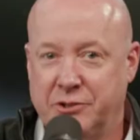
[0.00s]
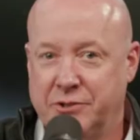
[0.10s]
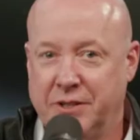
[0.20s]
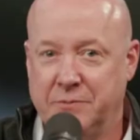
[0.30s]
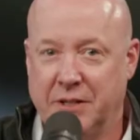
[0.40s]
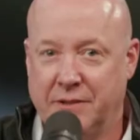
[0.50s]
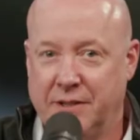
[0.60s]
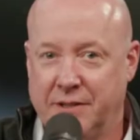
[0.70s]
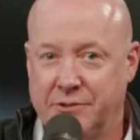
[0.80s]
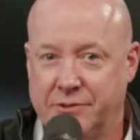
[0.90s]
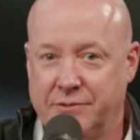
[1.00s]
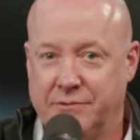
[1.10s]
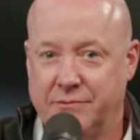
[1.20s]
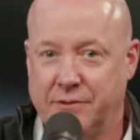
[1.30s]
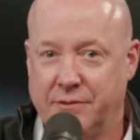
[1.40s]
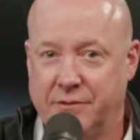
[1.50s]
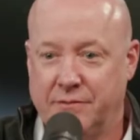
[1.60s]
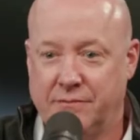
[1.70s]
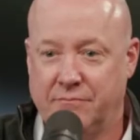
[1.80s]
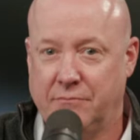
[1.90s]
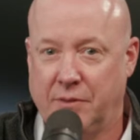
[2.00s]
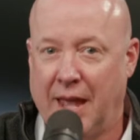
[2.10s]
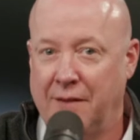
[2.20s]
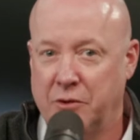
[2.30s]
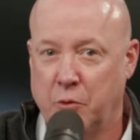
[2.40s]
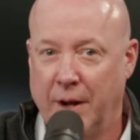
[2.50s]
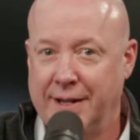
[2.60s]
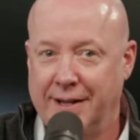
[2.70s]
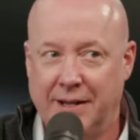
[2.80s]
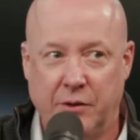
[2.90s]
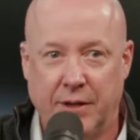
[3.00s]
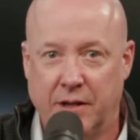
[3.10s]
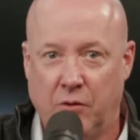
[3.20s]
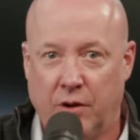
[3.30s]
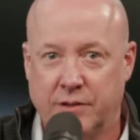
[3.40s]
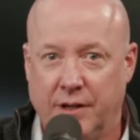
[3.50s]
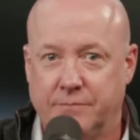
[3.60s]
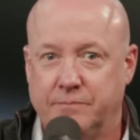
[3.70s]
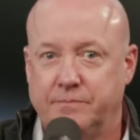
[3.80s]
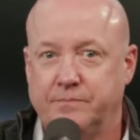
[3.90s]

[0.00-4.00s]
just seems like they just uh, they haven't created anything in a long time.